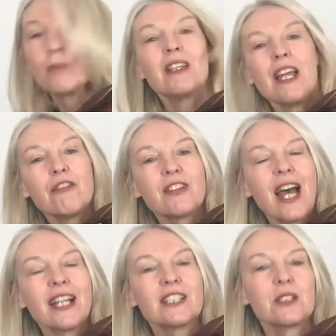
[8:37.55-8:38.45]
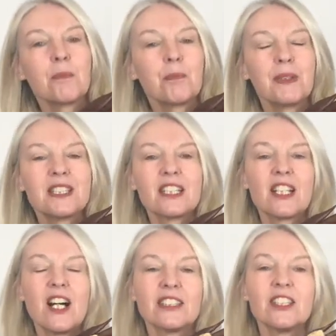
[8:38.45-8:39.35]
left hand
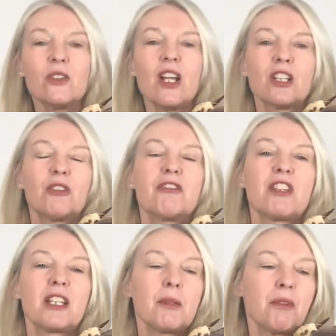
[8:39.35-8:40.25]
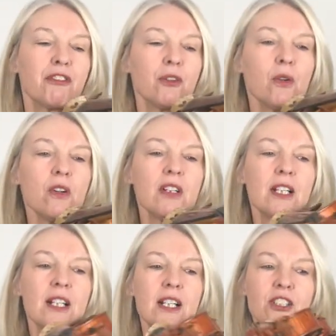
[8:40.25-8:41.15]
pizzicato like we've done it before.
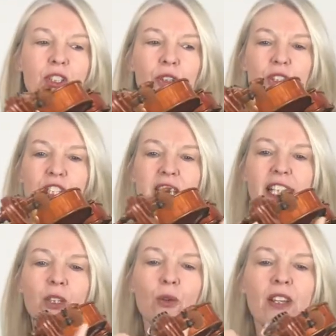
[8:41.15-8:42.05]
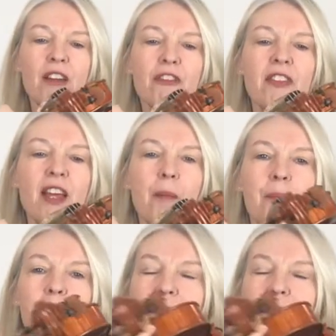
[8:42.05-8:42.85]
So you stick your left thumb